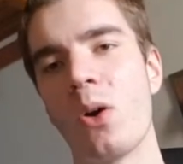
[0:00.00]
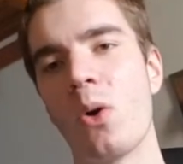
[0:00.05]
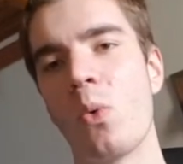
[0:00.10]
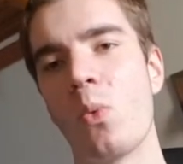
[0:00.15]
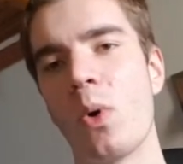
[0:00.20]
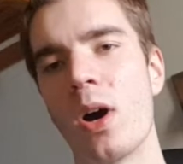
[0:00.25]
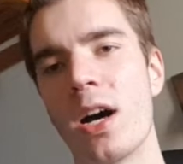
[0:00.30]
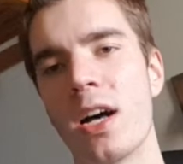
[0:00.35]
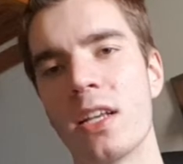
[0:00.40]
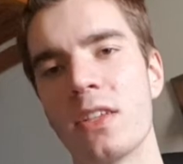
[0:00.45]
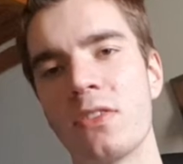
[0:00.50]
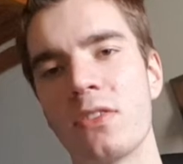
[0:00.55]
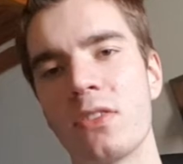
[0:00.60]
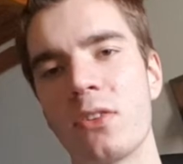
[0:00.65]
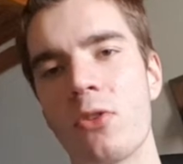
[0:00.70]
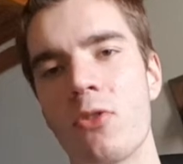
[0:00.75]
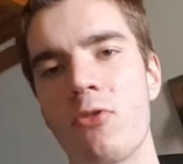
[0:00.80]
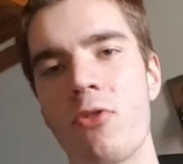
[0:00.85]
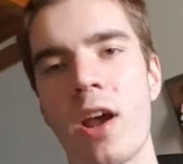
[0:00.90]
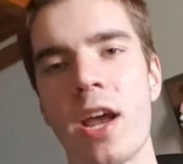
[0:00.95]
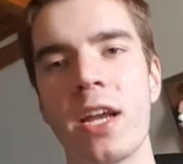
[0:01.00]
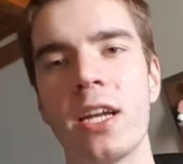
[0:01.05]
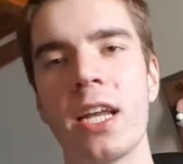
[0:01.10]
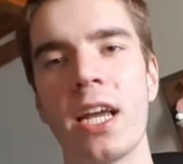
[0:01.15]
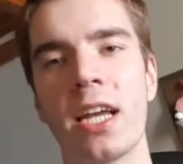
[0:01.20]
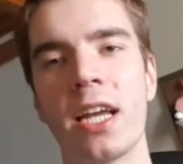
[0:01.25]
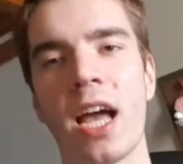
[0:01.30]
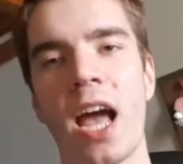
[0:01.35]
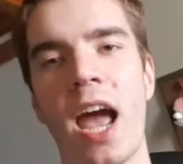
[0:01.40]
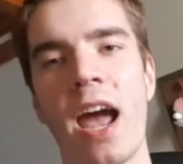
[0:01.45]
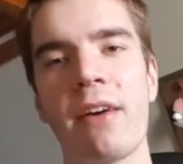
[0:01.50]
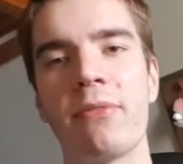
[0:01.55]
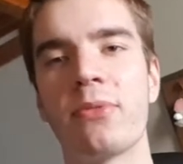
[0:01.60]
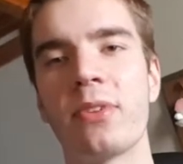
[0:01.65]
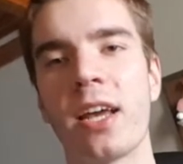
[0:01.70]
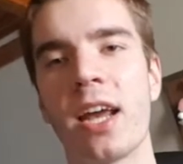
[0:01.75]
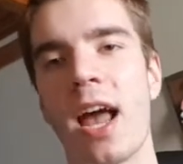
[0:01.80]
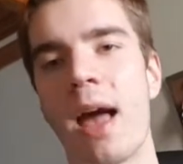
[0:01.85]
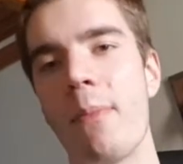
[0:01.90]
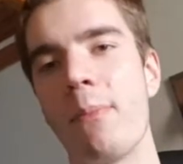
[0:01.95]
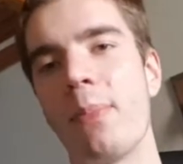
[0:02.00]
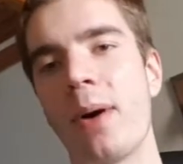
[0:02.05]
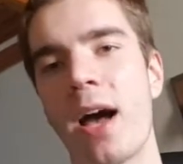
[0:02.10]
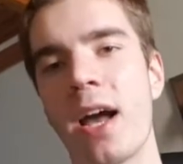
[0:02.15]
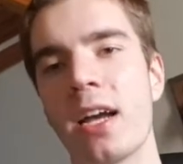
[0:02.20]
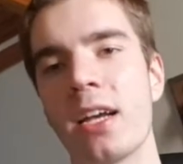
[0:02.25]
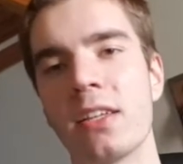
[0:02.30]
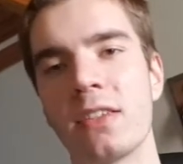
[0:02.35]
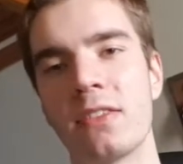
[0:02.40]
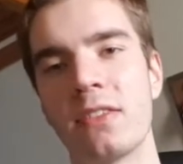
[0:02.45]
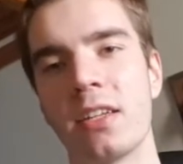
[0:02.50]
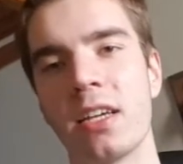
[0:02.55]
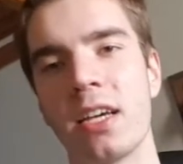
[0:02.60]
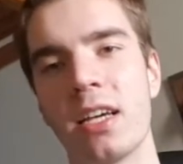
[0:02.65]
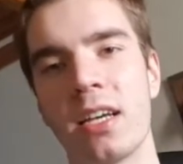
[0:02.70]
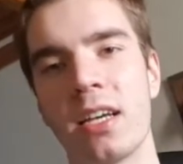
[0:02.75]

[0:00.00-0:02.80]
was reigning after Empire's